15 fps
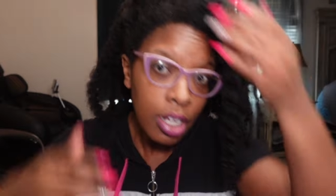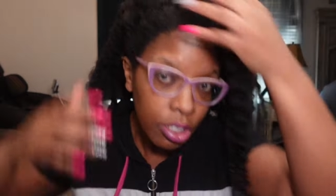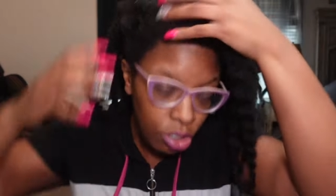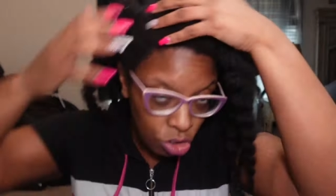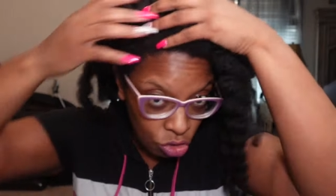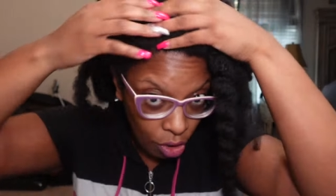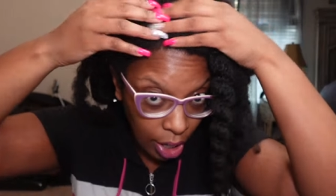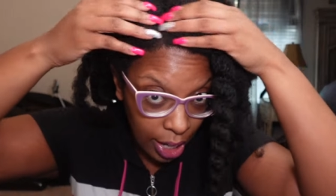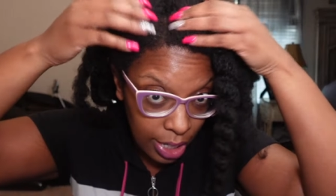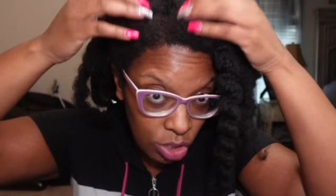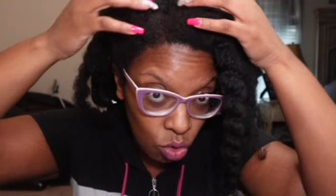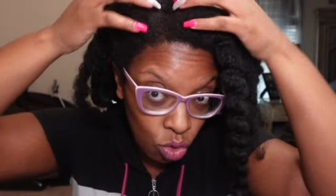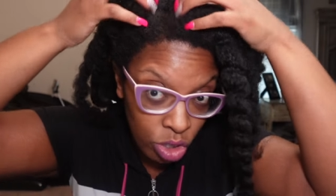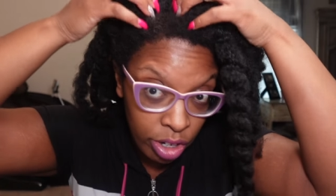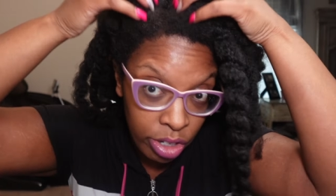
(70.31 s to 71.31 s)

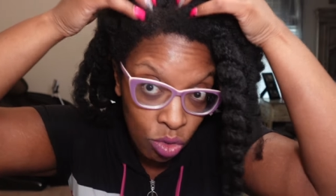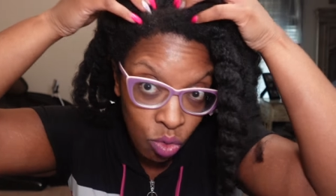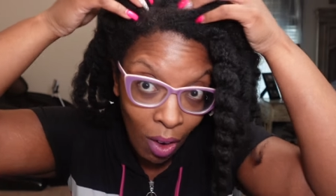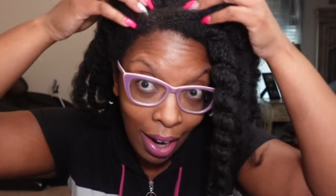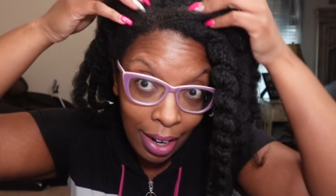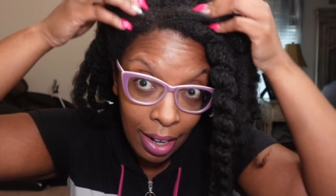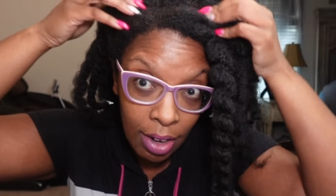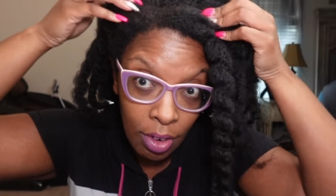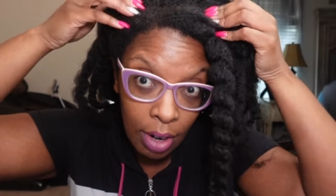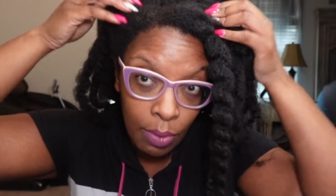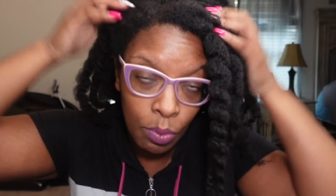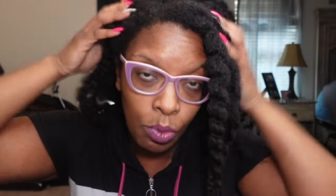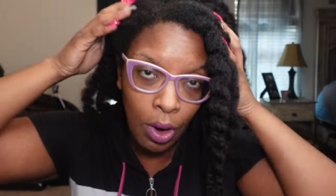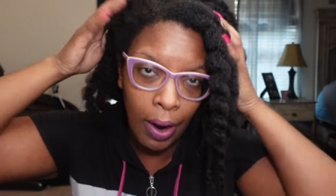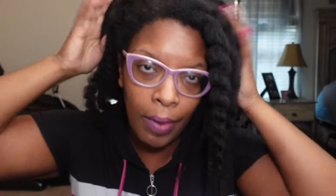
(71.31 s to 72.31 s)
strands just right here
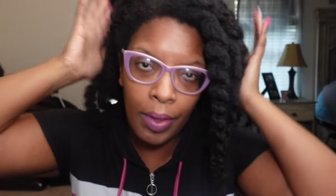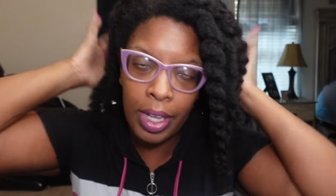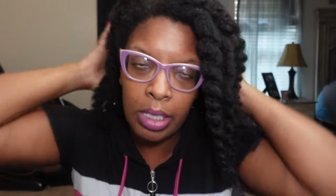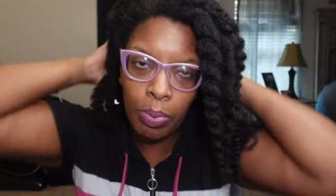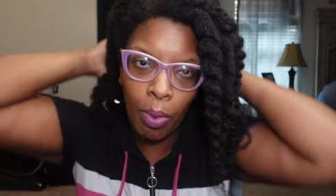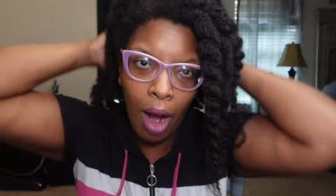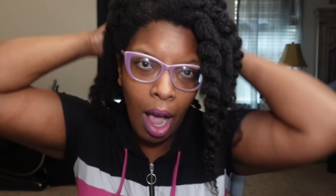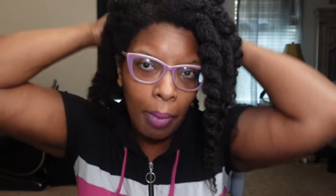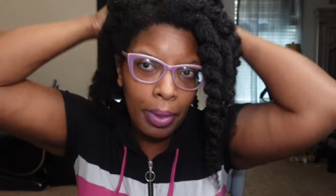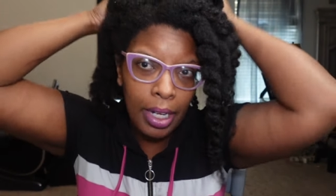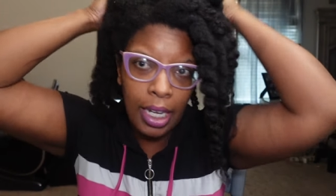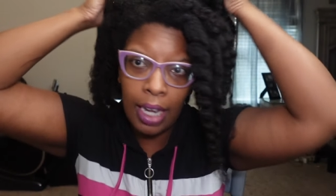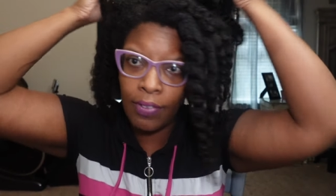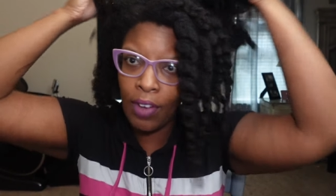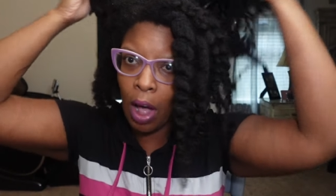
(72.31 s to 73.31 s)
in front it's
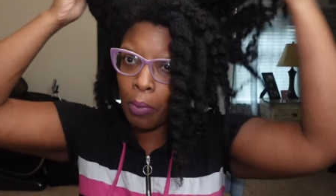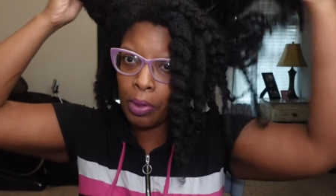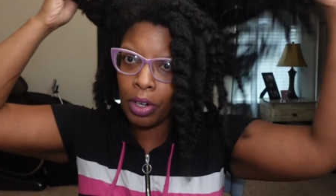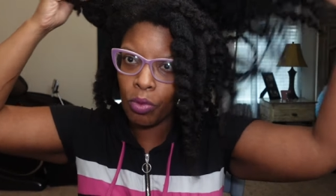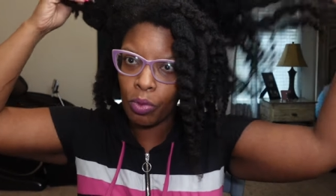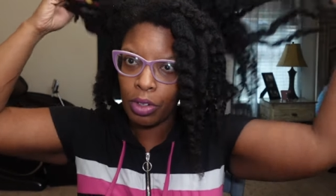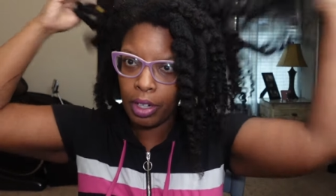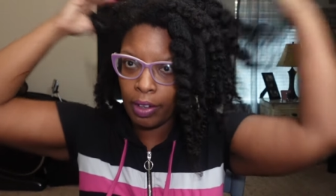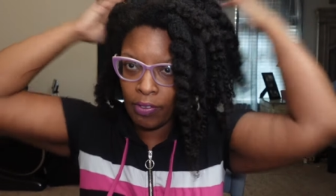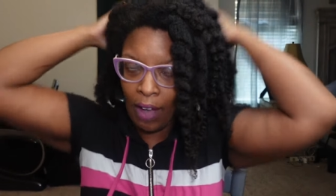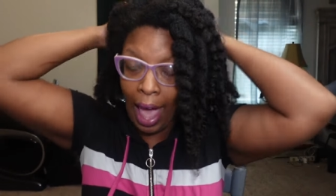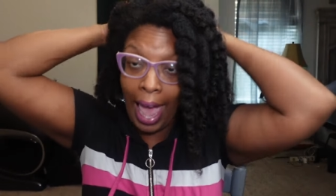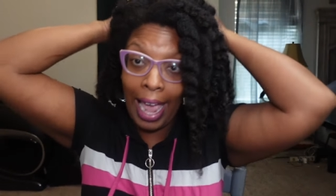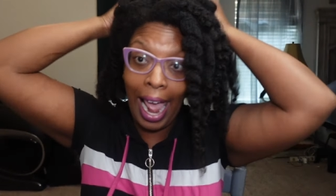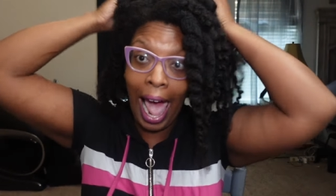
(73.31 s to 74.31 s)
probably if i would have if
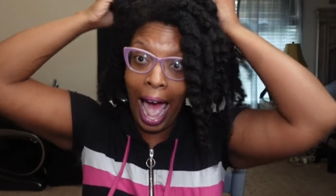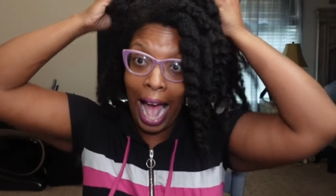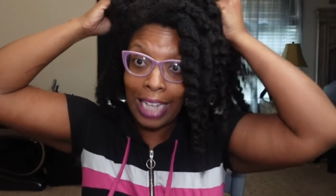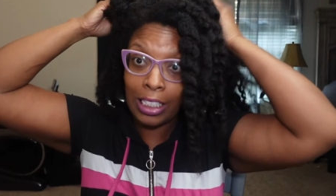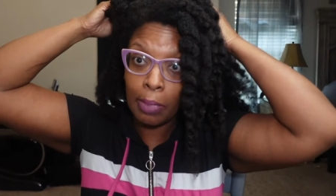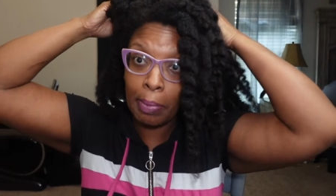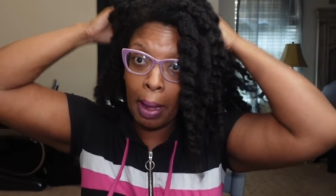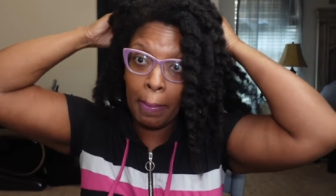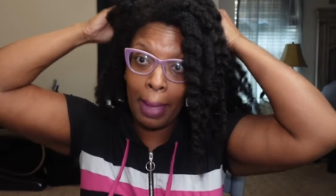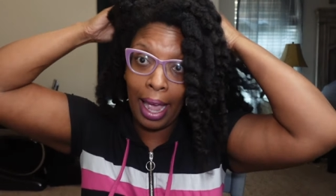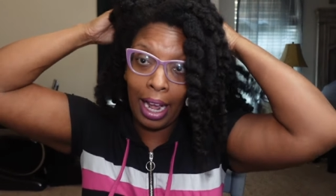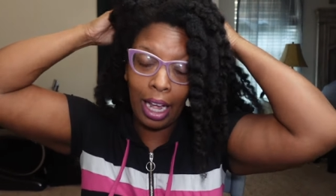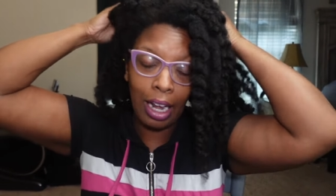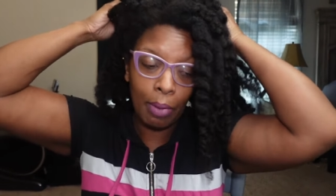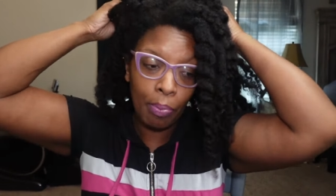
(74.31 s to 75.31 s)
i had eyes on my
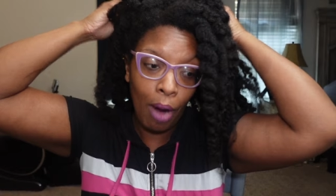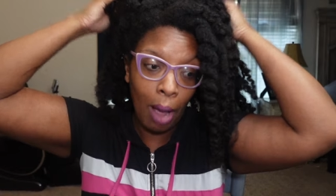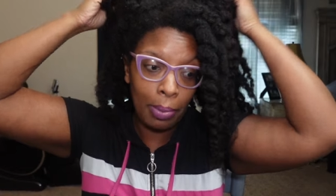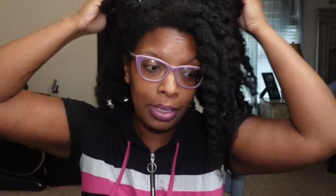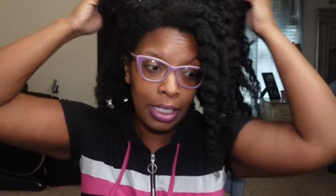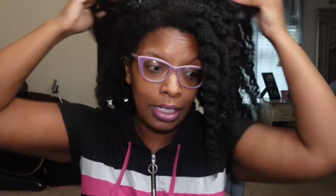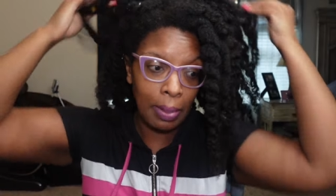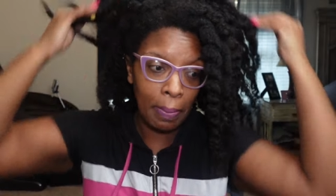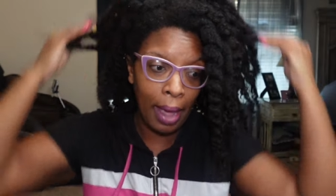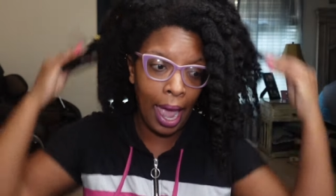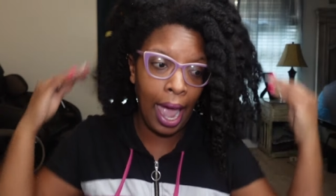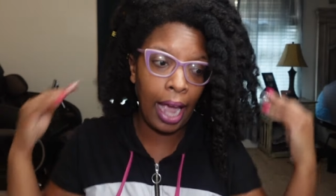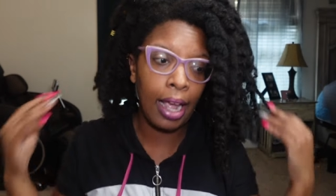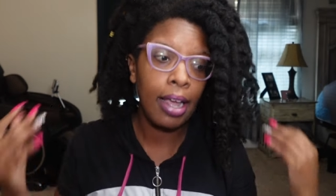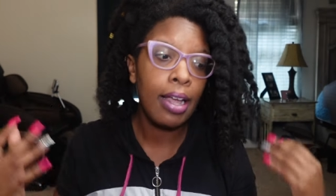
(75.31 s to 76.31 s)
back i could probably see the
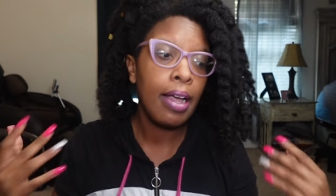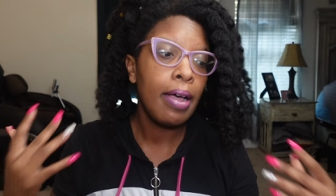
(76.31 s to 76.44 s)
back